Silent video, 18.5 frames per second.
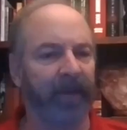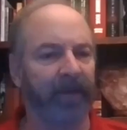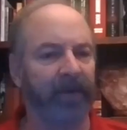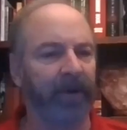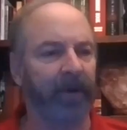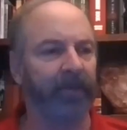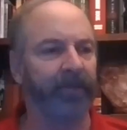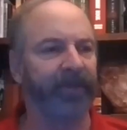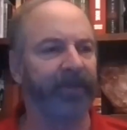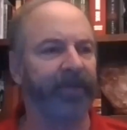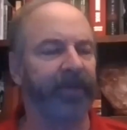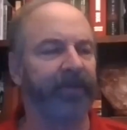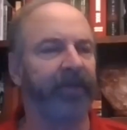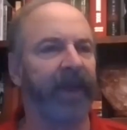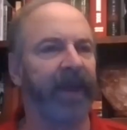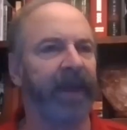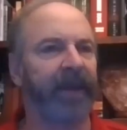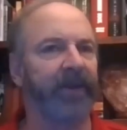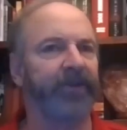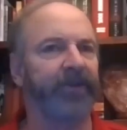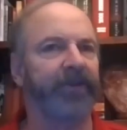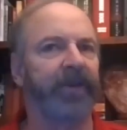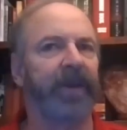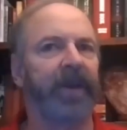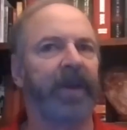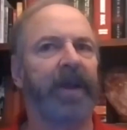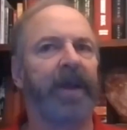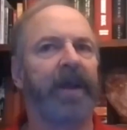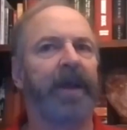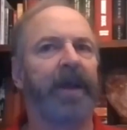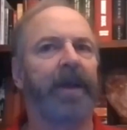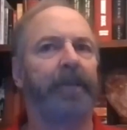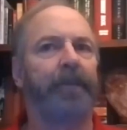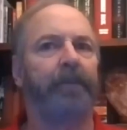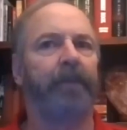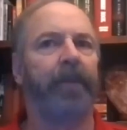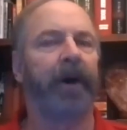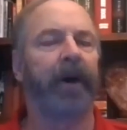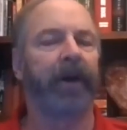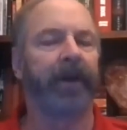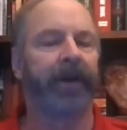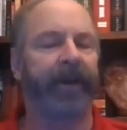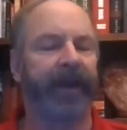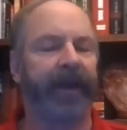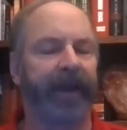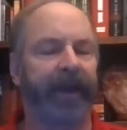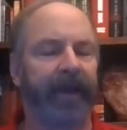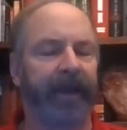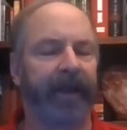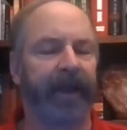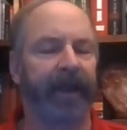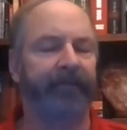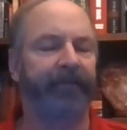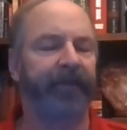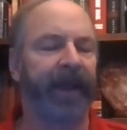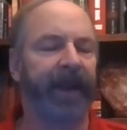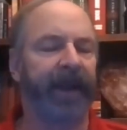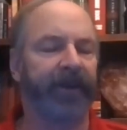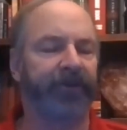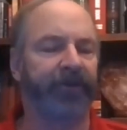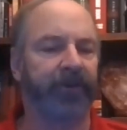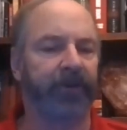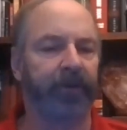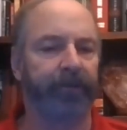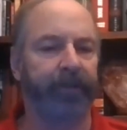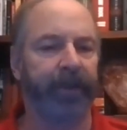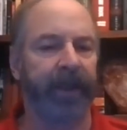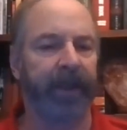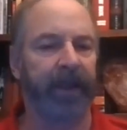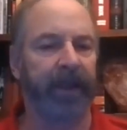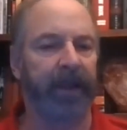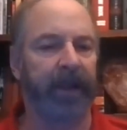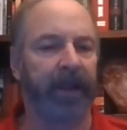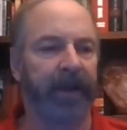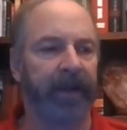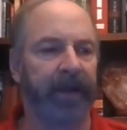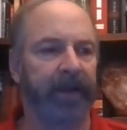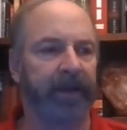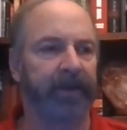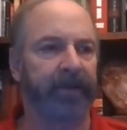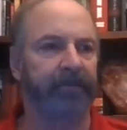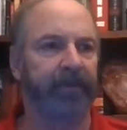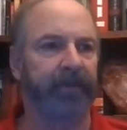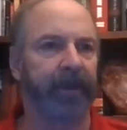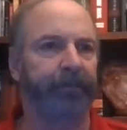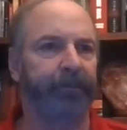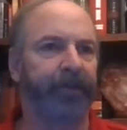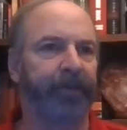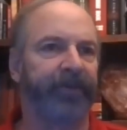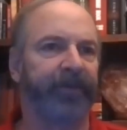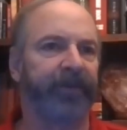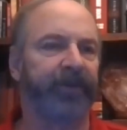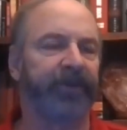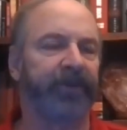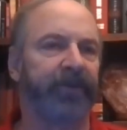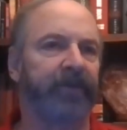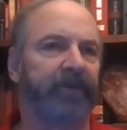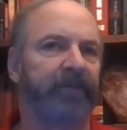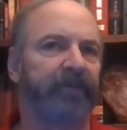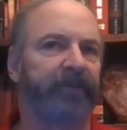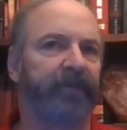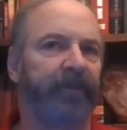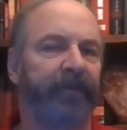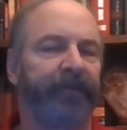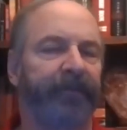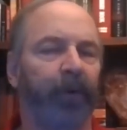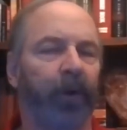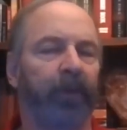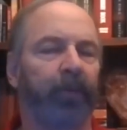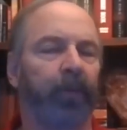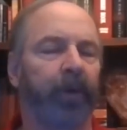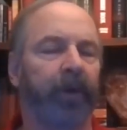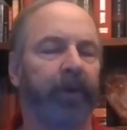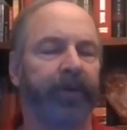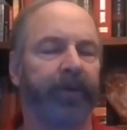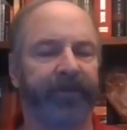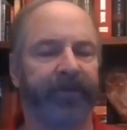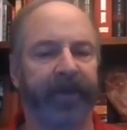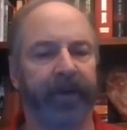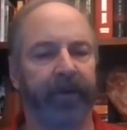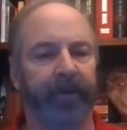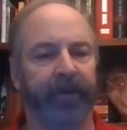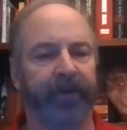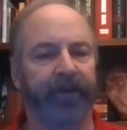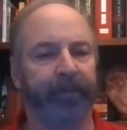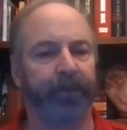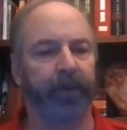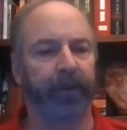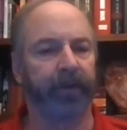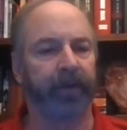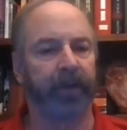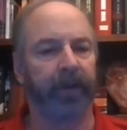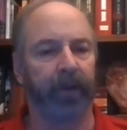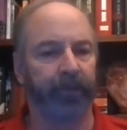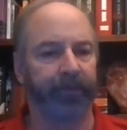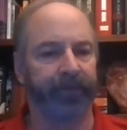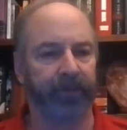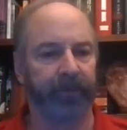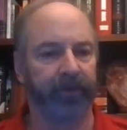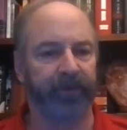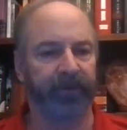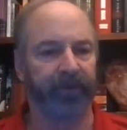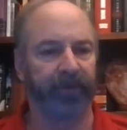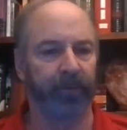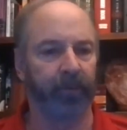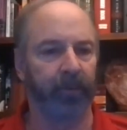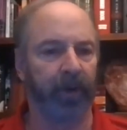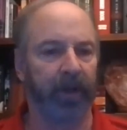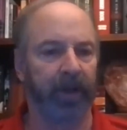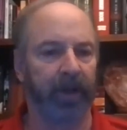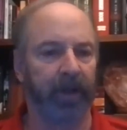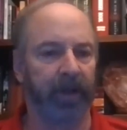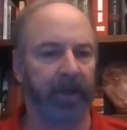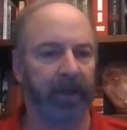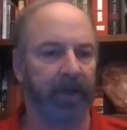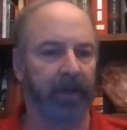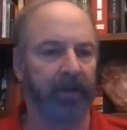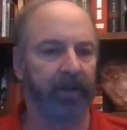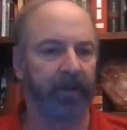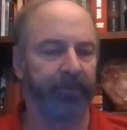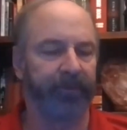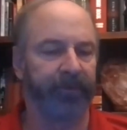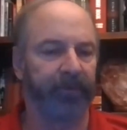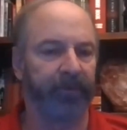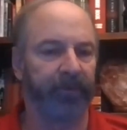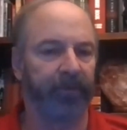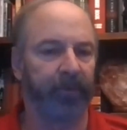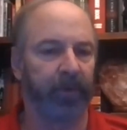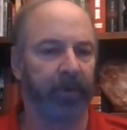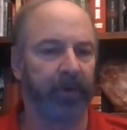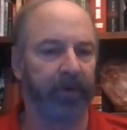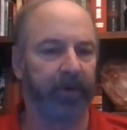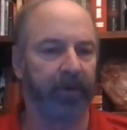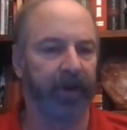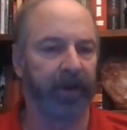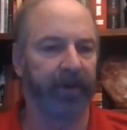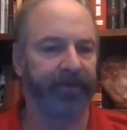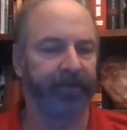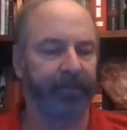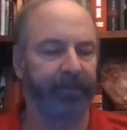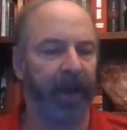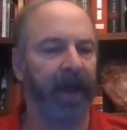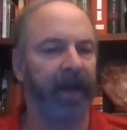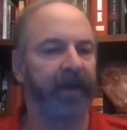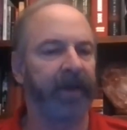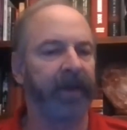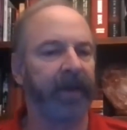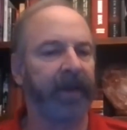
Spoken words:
in terms of advantage, but advantage could be a position fault where the setter is put closer to her spot,